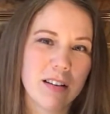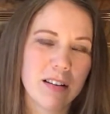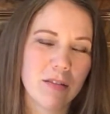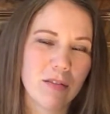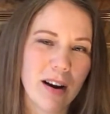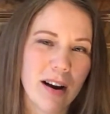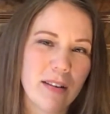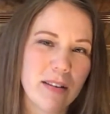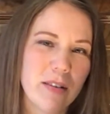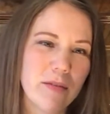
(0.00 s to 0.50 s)

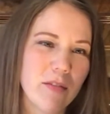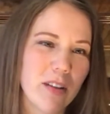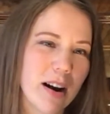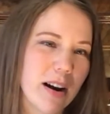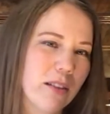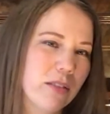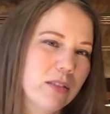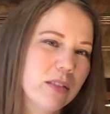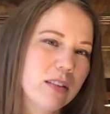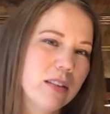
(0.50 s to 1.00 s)
round and
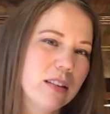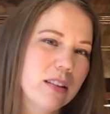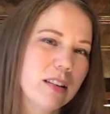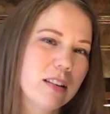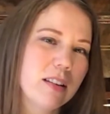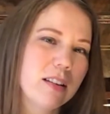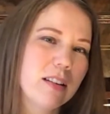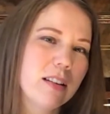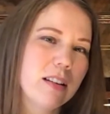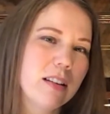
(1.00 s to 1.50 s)
round,
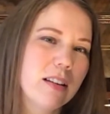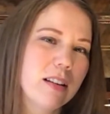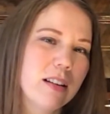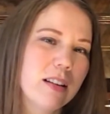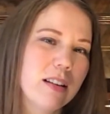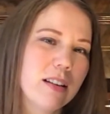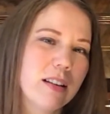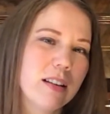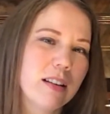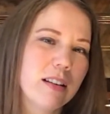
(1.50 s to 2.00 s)

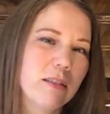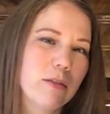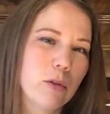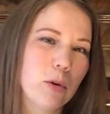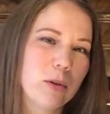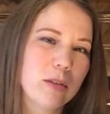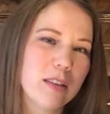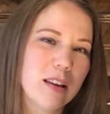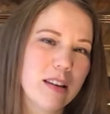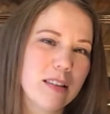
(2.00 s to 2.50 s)

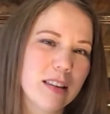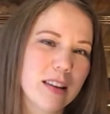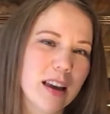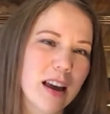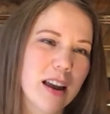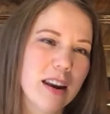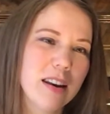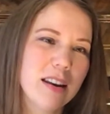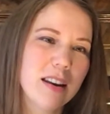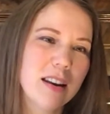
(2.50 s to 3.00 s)
4 Cs again,